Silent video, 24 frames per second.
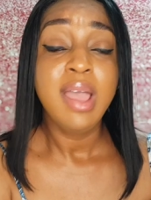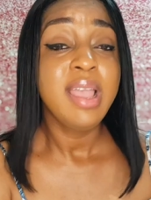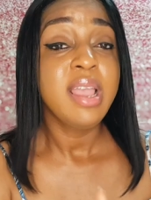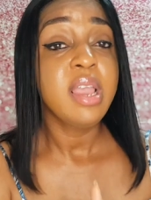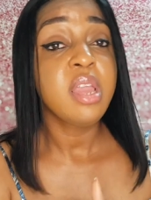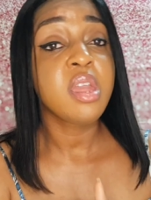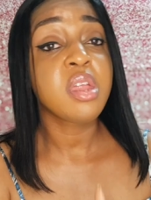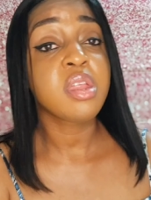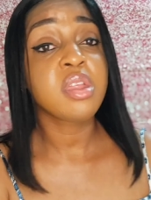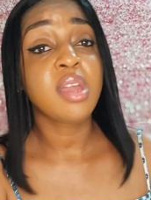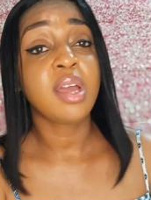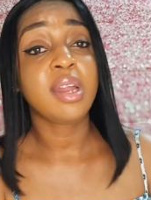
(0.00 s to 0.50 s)

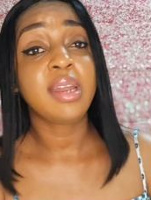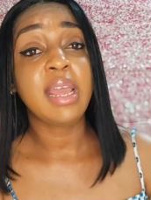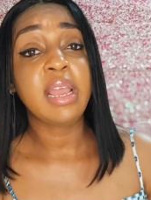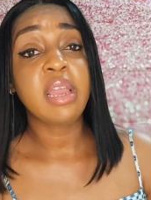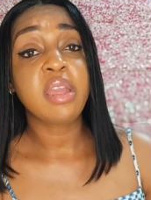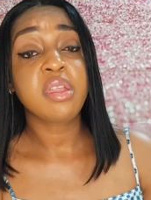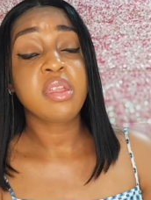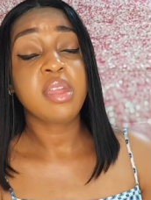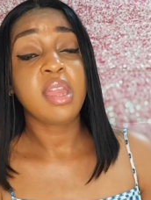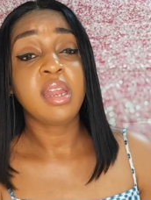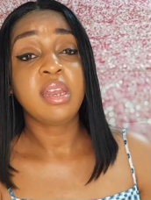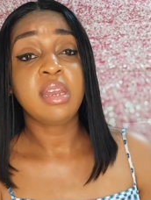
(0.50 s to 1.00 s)
is not
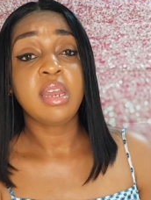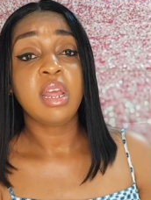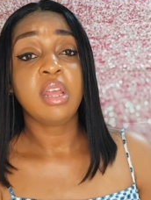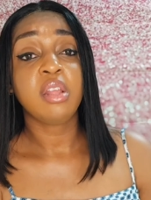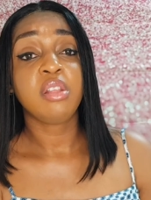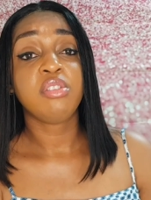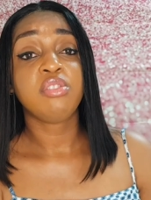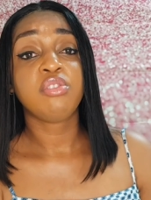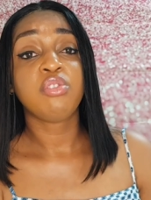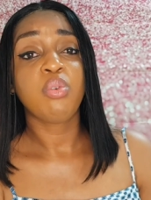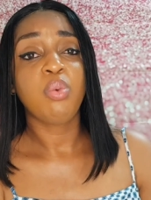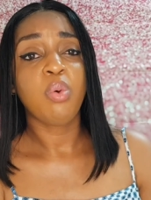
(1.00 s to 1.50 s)

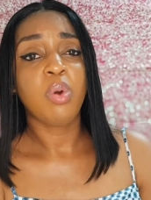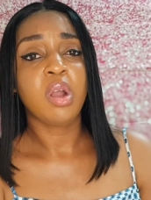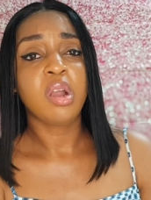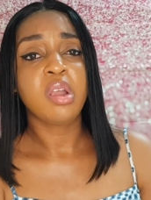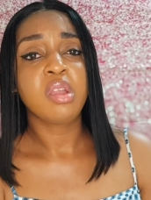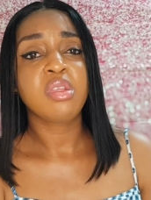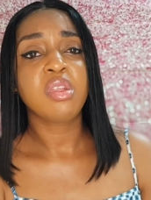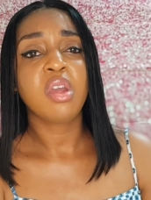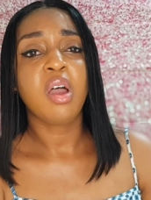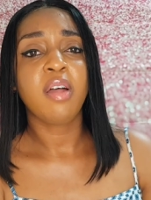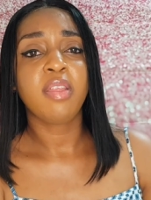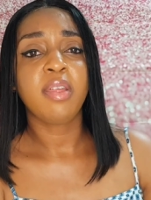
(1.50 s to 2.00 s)
extended
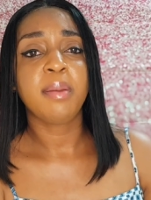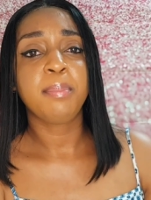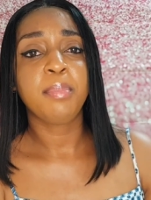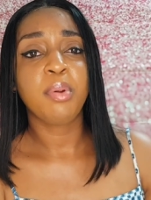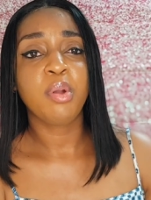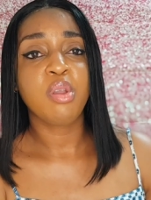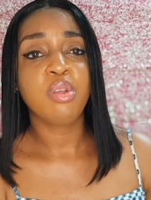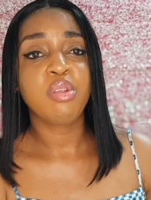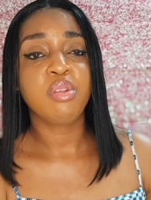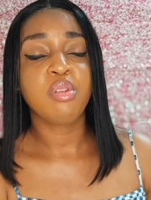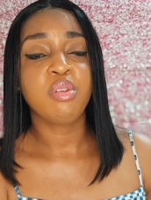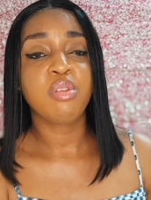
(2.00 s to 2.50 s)
towards other
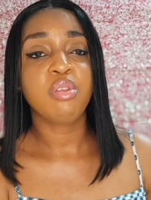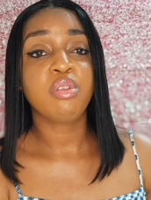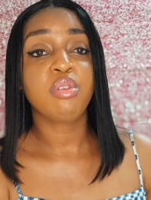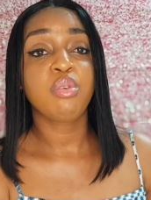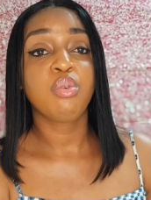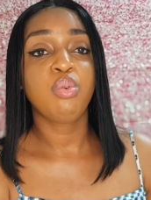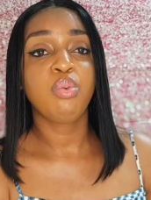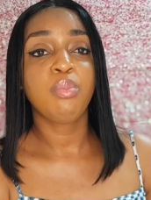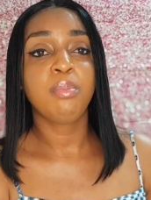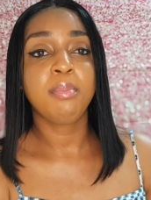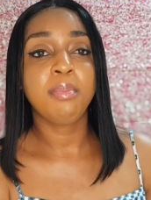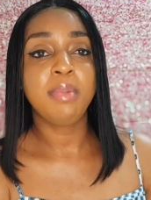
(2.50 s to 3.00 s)
persons
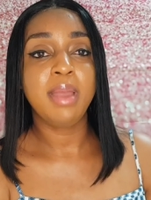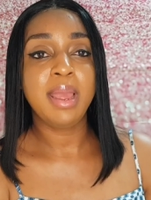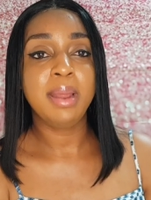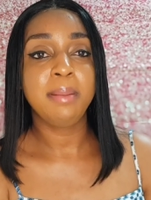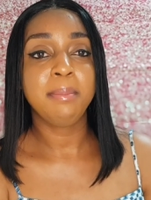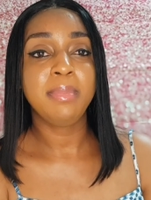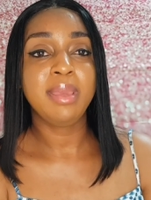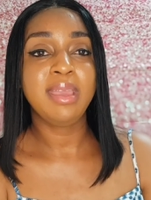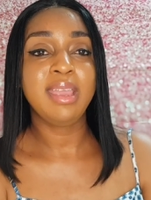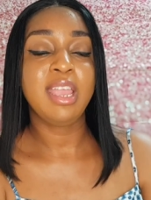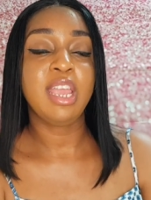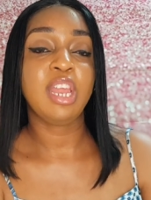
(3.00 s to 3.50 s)
who
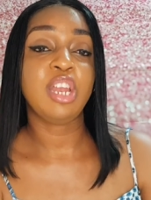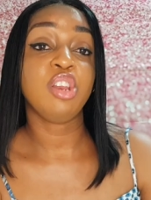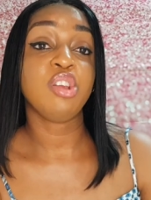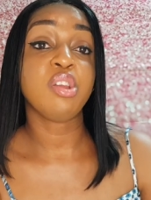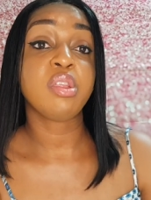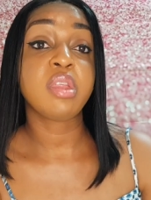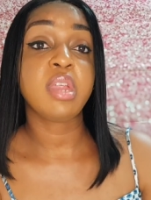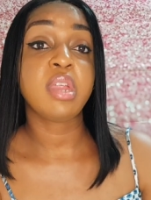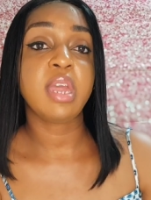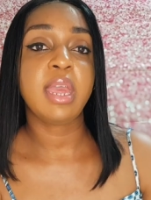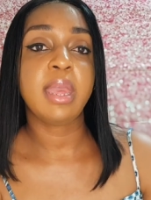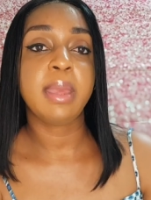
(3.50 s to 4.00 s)
might be in the
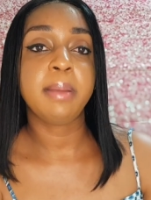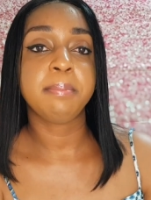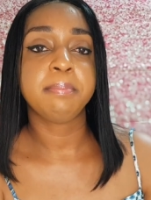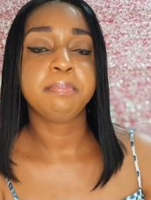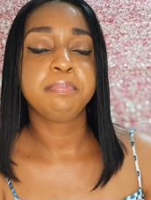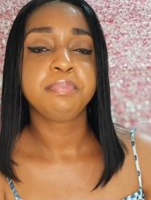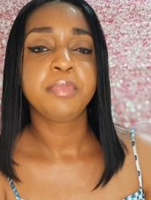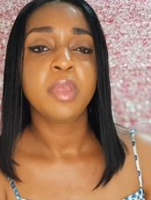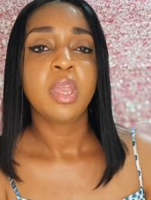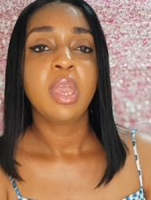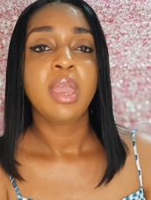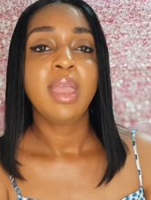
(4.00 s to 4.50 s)
same
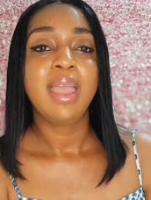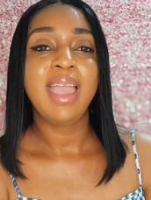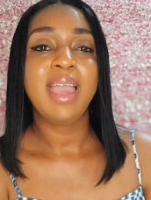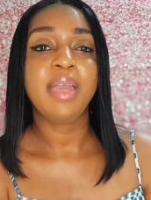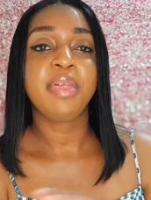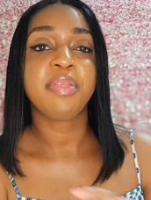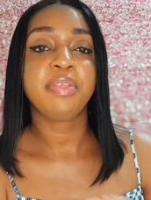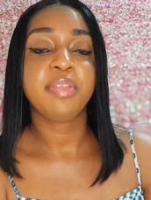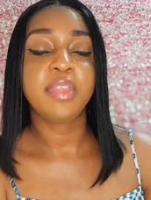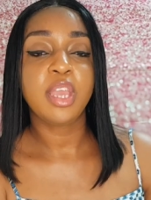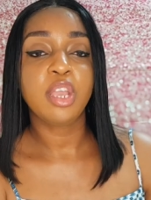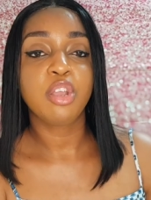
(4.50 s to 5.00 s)

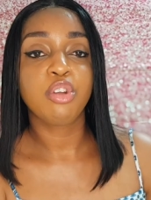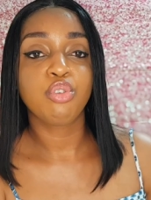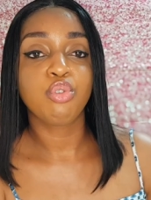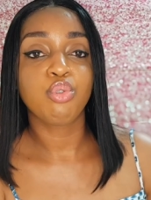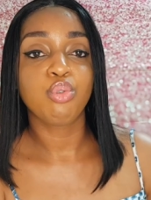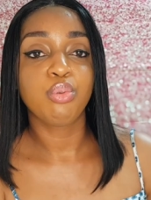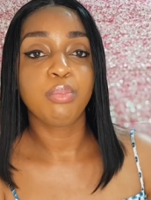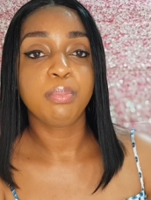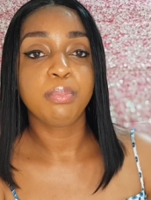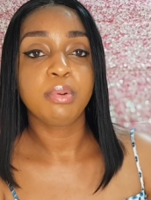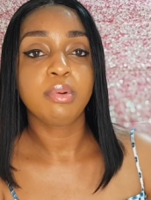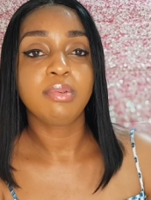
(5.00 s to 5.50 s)
ethnic
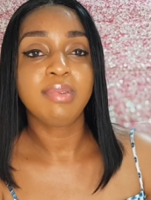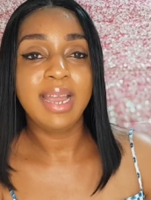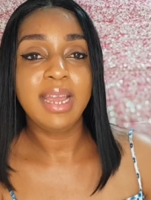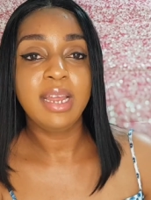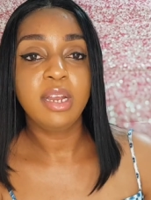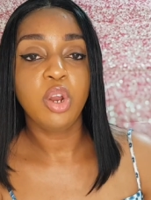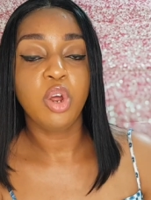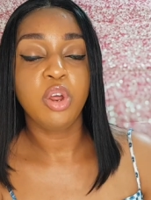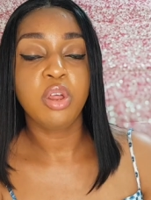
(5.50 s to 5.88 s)
group, right?